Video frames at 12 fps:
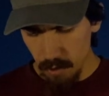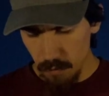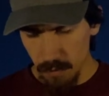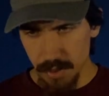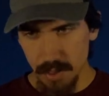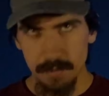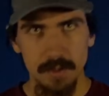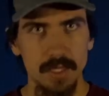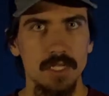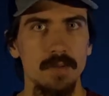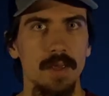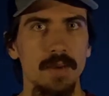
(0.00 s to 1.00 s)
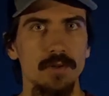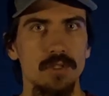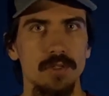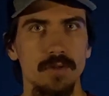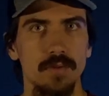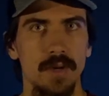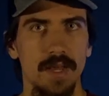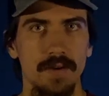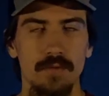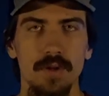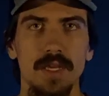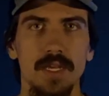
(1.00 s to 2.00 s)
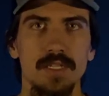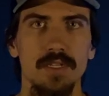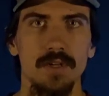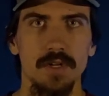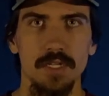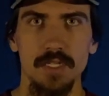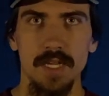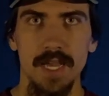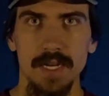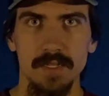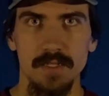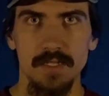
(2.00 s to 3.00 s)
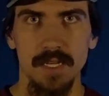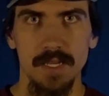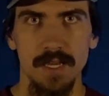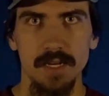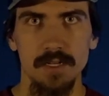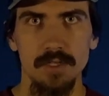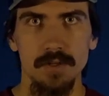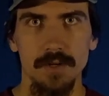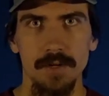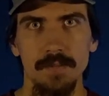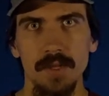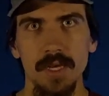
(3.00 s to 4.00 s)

One of them is to be able to have one of the SDRs act as a dedicated tuner